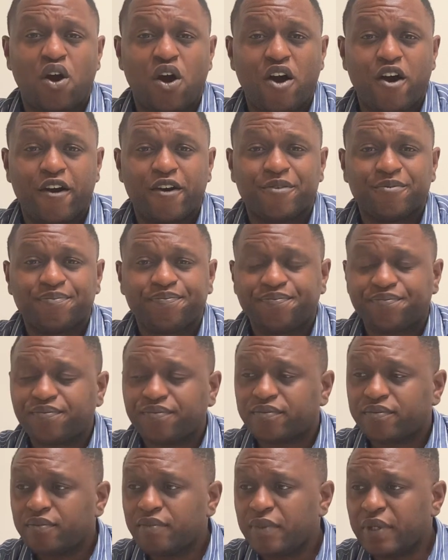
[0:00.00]
Now,
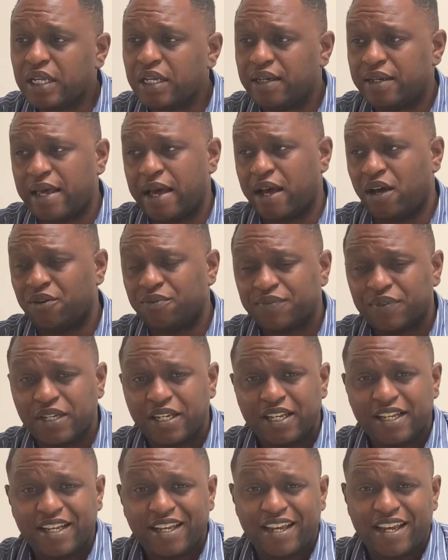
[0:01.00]
in order to get in
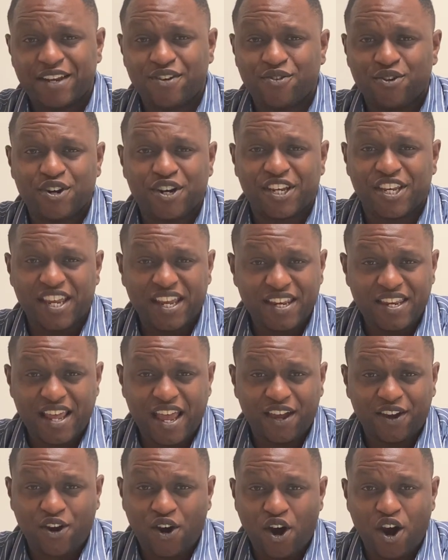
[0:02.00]
that car with barely
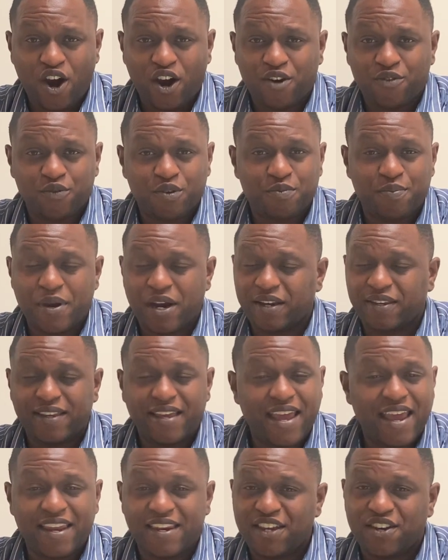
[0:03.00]
any credit
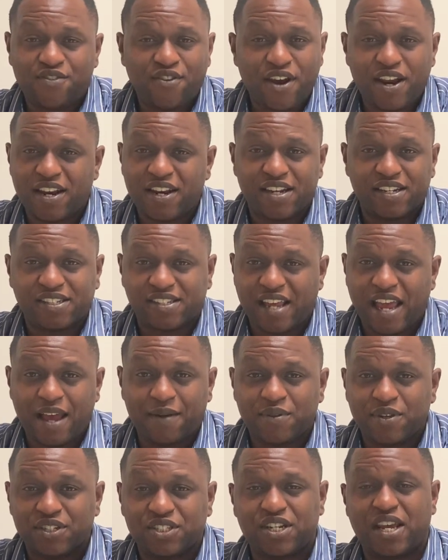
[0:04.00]
established, I had to
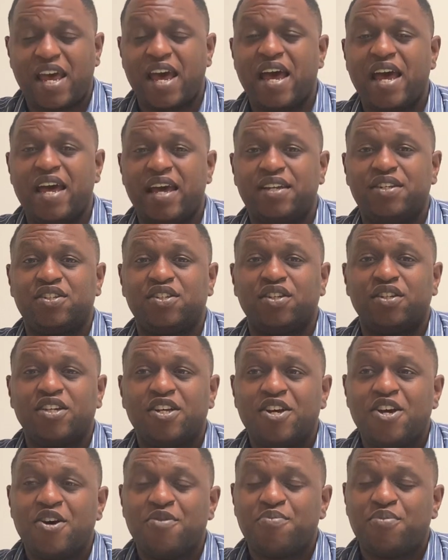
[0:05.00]
put a large
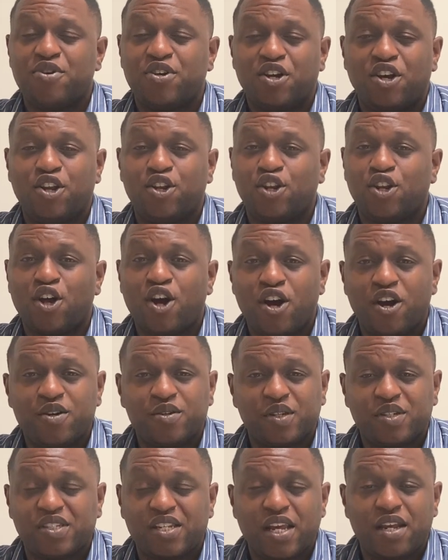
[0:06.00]
substantial down
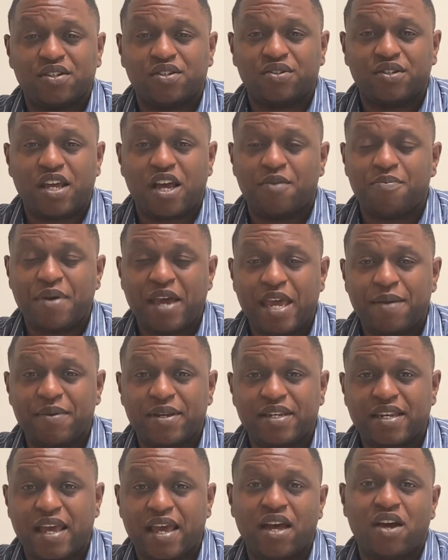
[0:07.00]
payment down, and
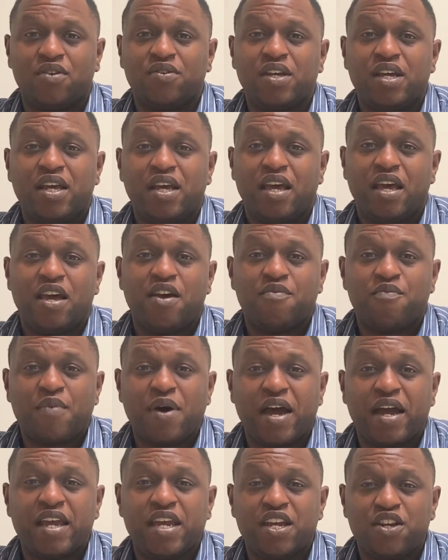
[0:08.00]
my interest rate on
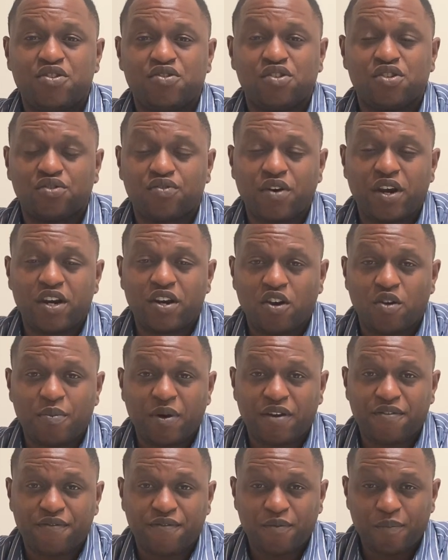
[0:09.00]
my APR, my
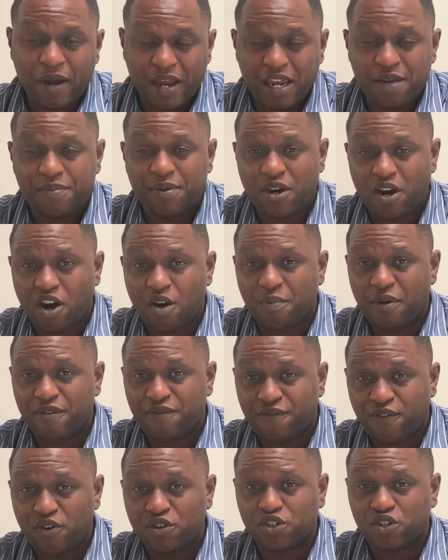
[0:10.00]
first car loan, was
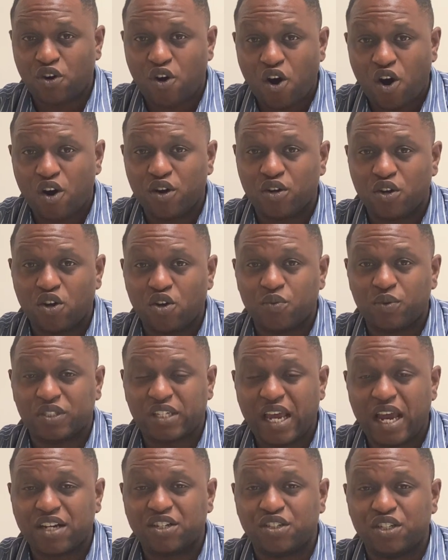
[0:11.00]
actually
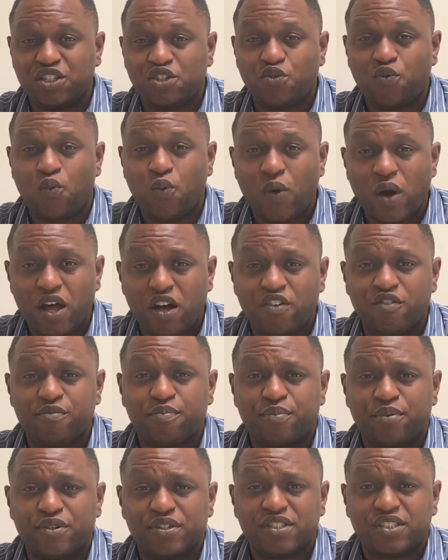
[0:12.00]
12%.
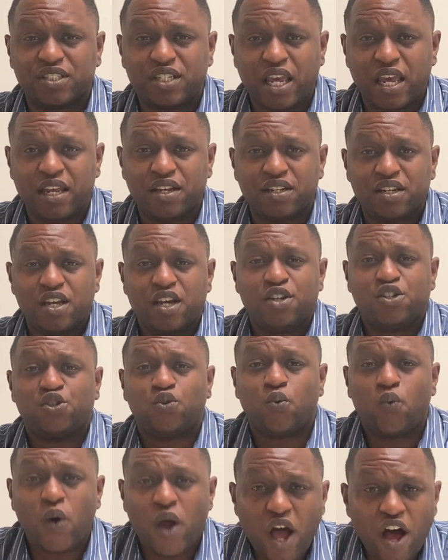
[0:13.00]
12%,
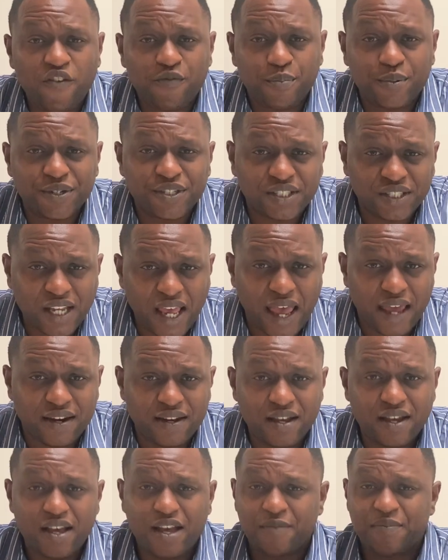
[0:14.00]
because I had
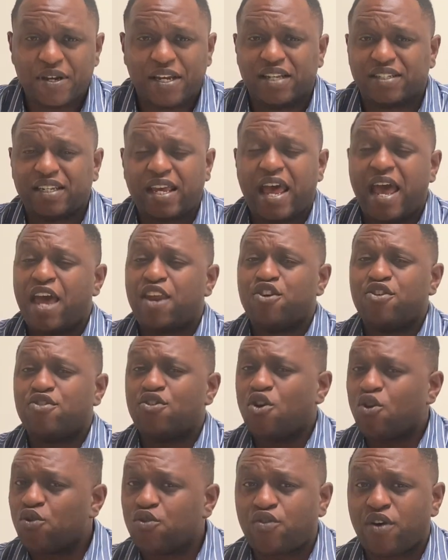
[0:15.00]
no credit established.